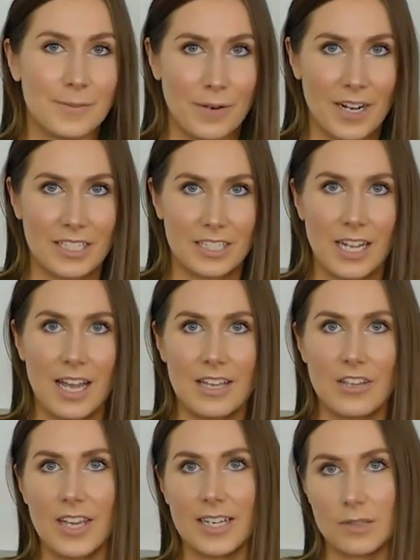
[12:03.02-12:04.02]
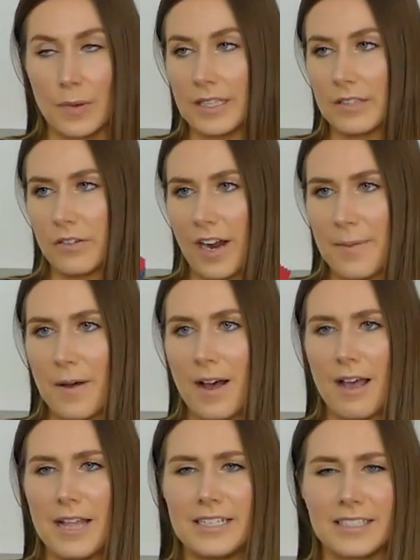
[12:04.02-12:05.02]
brush, you get a sweat
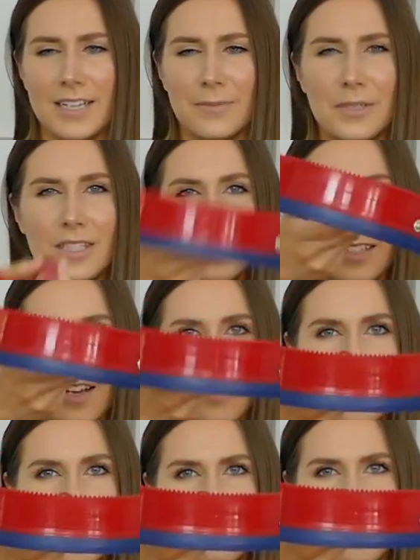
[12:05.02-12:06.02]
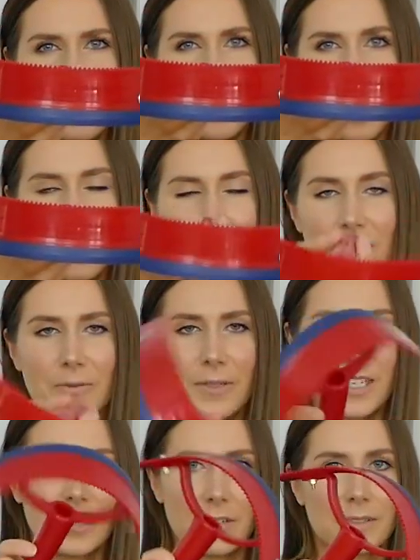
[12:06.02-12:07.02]
scraper. It does come with this kind of like ribbed edge on it,
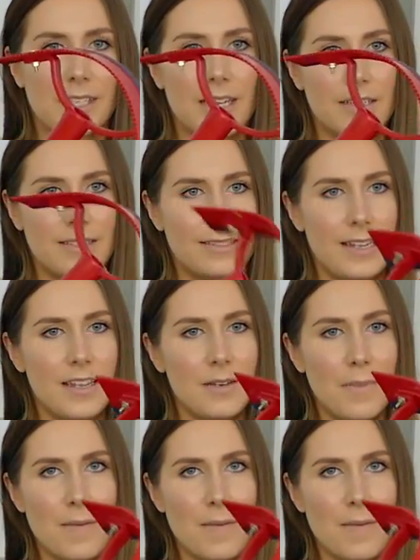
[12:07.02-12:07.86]
which I don't really understand.